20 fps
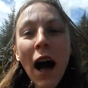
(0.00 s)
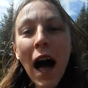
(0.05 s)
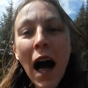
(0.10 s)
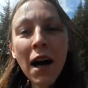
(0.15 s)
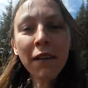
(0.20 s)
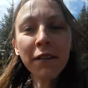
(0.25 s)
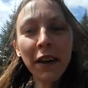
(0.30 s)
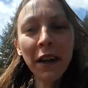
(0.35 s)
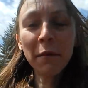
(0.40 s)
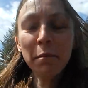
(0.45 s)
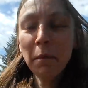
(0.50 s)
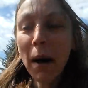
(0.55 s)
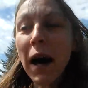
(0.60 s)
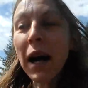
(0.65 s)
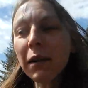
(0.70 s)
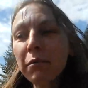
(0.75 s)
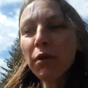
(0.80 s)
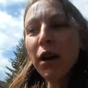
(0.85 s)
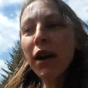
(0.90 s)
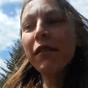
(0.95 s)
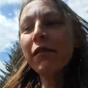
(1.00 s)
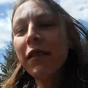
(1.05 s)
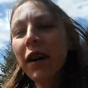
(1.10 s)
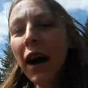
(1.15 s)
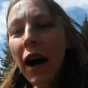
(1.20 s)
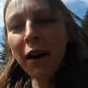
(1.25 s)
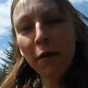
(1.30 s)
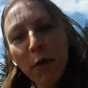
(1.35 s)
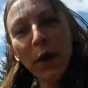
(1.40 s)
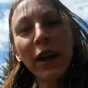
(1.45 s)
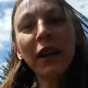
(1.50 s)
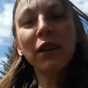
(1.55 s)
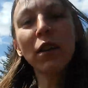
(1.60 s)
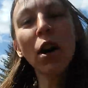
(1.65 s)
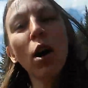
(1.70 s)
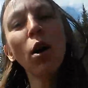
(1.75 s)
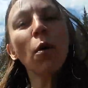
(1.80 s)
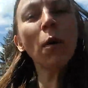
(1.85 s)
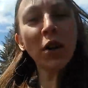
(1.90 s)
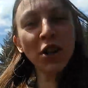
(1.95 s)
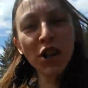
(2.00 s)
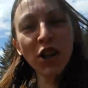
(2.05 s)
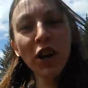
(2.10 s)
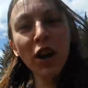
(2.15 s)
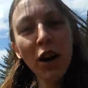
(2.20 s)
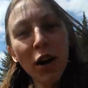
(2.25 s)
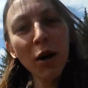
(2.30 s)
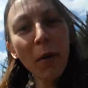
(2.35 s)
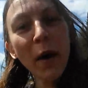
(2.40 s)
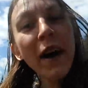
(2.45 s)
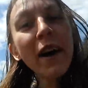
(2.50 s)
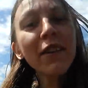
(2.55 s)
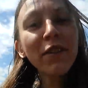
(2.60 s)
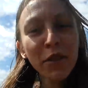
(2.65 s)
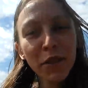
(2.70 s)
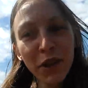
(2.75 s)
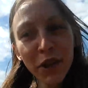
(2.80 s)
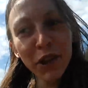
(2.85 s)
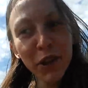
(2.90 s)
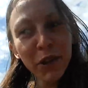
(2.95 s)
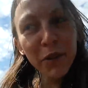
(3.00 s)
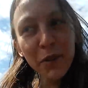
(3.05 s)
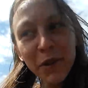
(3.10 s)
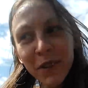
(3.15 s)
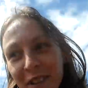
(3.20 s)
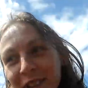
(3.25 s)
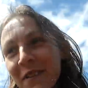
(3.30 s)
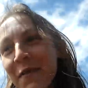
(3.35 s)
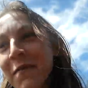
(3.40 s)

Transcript: having bad breath, we know what you're going through.